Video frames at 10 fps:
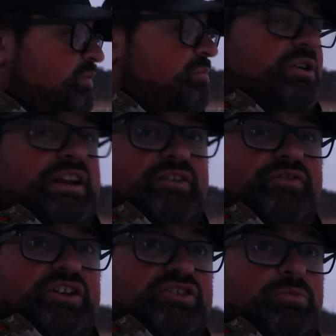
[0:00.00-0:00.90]
have one more day to
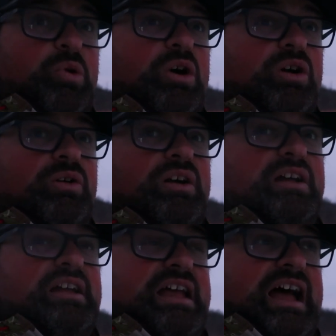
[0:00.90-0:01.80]
fish tomorrow.
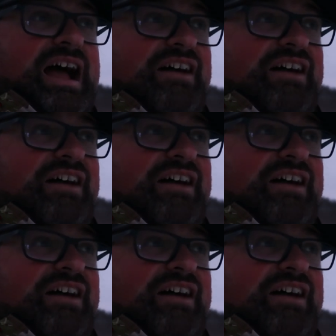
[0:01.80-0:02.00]
I